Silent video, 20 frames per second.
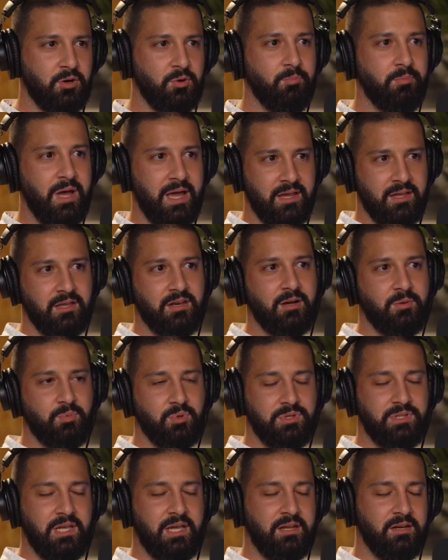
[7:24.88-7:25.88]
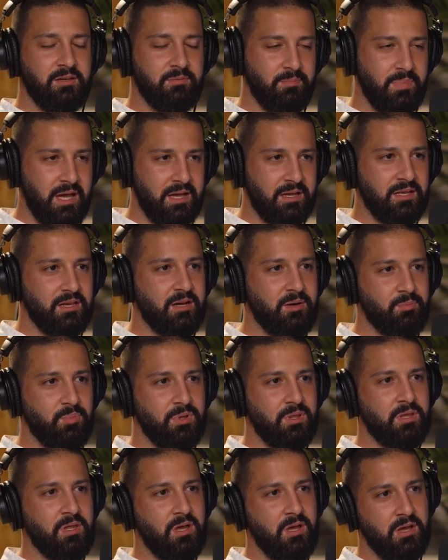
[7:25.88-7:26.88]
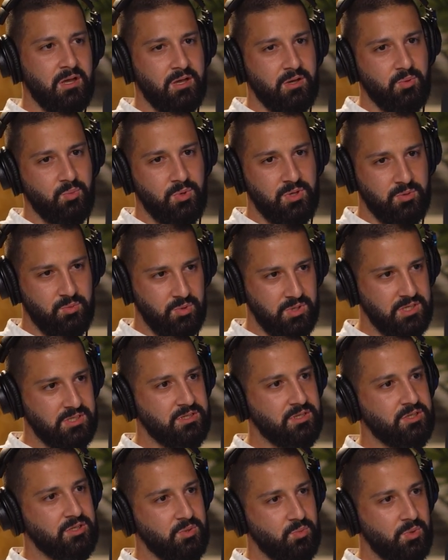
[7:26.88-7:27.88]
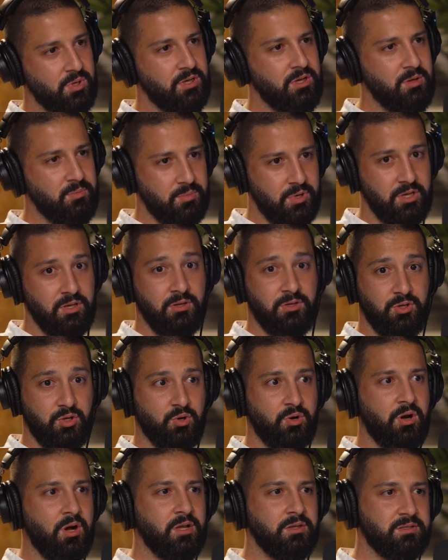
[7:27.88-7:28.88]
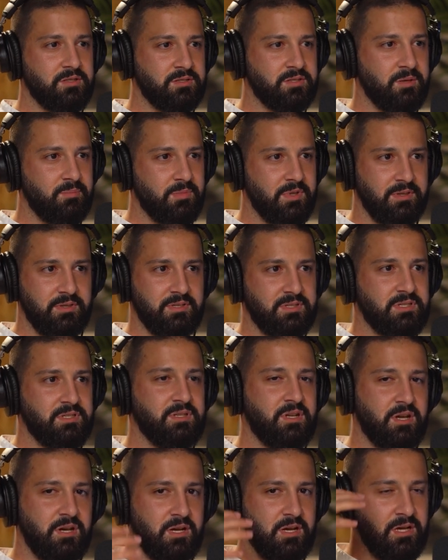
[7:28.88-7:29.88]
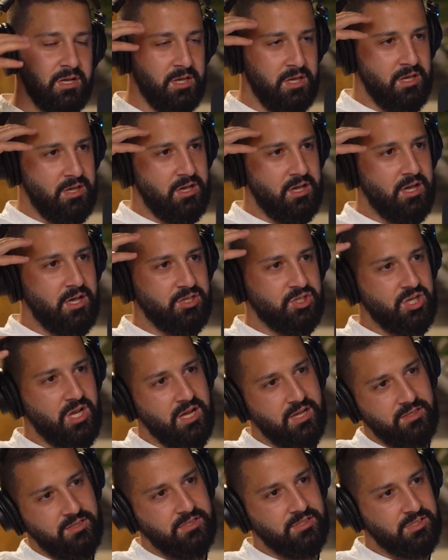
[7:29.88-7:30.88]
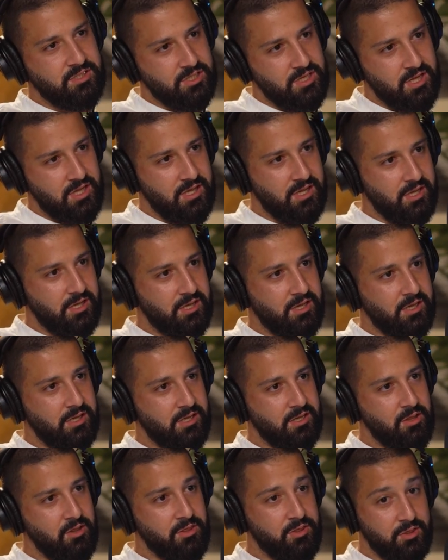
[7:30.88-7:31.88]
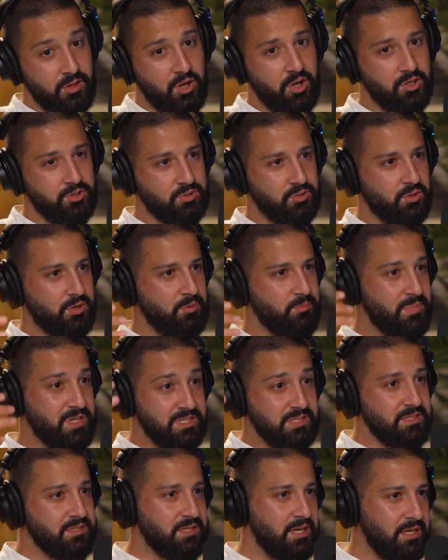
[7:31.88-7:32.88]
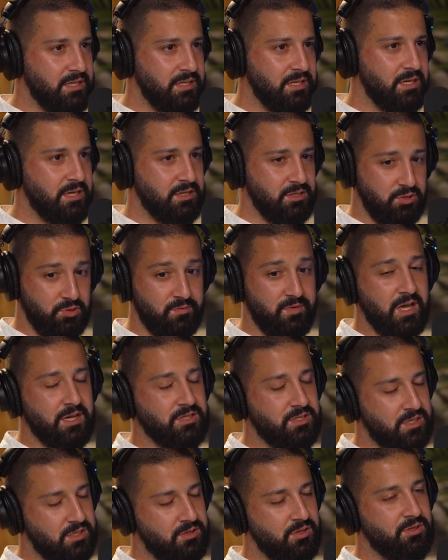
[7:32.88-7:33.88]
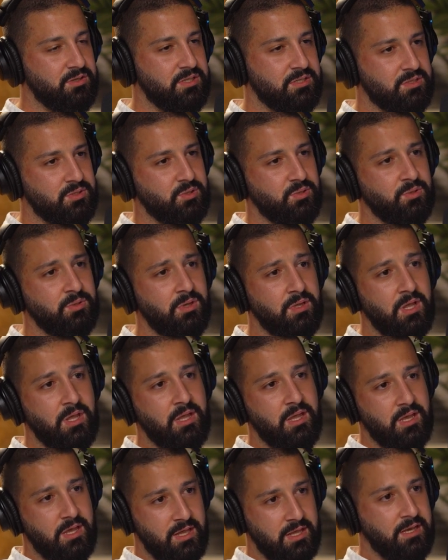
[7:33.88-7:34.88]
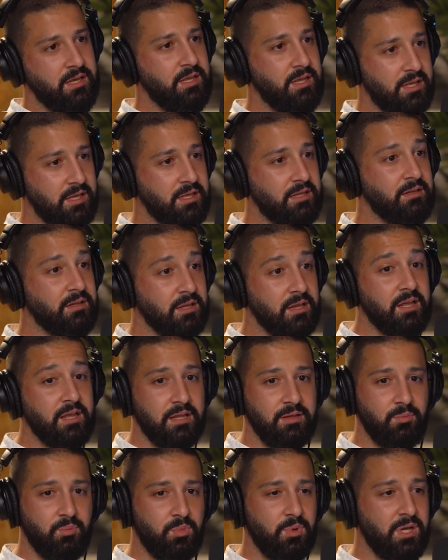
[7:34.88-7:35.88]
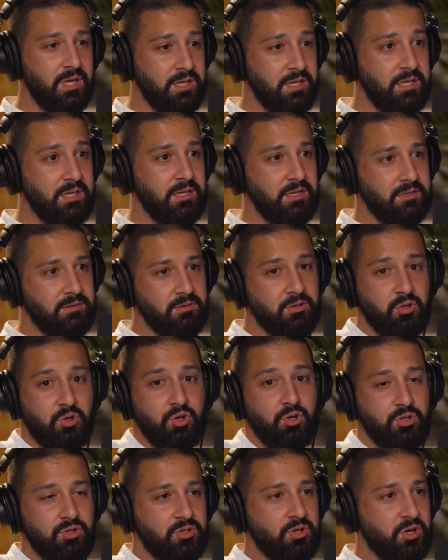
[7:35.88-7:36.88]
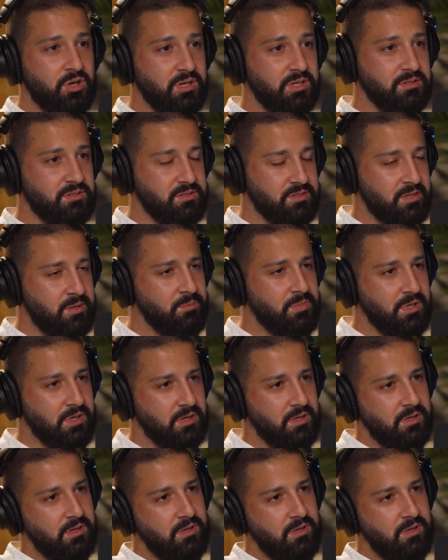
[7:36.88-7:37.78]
know, back it up with data, back it up with research and whatnot, but you're onto something. This is not a childish thought or business idea. You've actually thought this through and it really could turn into something.